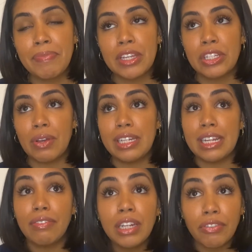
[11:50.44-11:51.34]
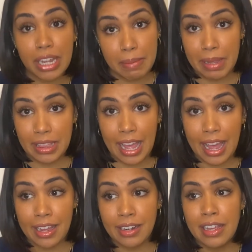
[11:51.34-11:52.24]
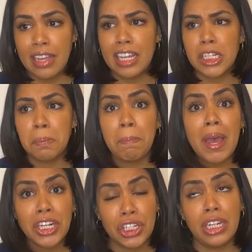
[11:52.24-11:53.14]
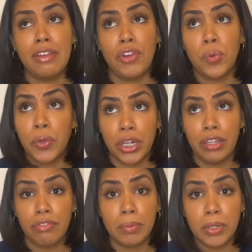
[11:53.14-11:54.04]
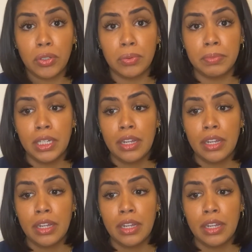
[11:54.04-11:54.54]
So I definitely recommend that, especially if you're working from home.